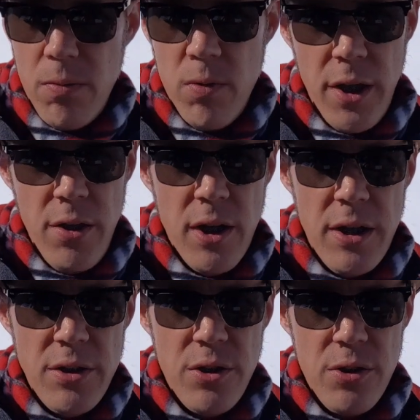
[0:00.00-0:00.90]
what you
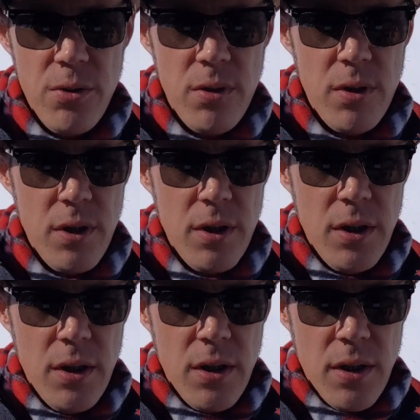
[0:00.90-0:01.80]
guys do.
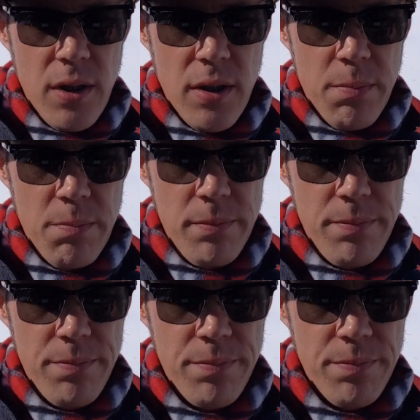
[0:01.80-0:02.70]

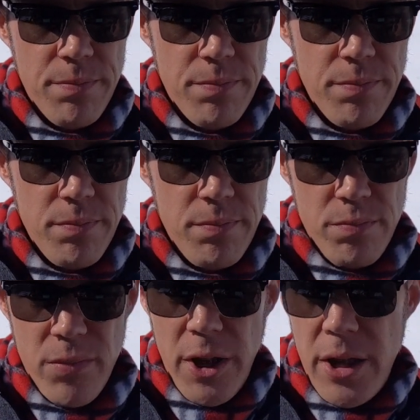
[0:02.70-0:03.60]

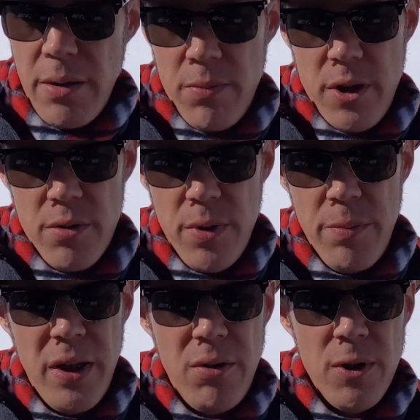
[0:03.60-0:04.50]
But yeah, that's my
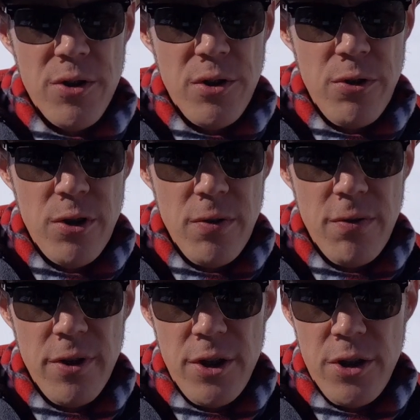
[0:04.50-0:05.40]
main resolution
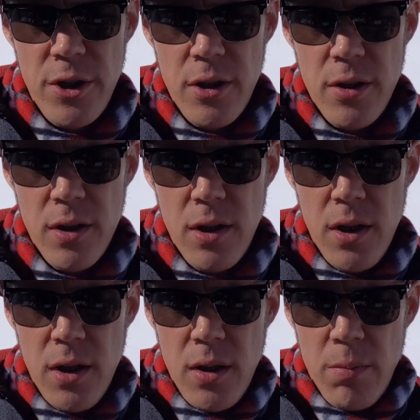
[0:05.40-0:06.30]
for this year,
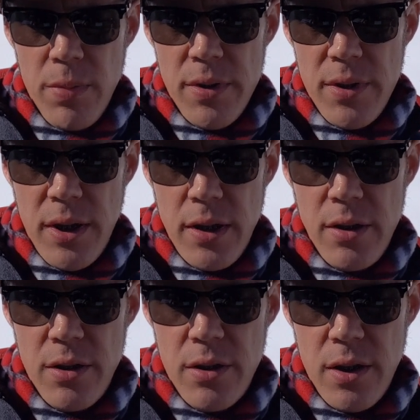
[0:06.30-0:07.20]

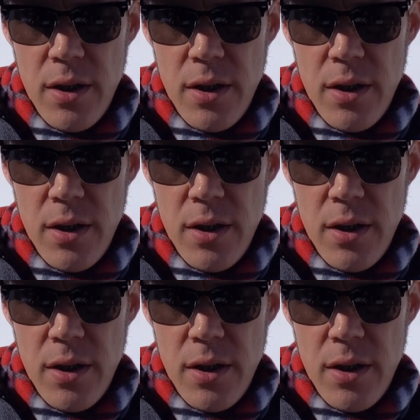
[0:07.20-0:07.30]
besides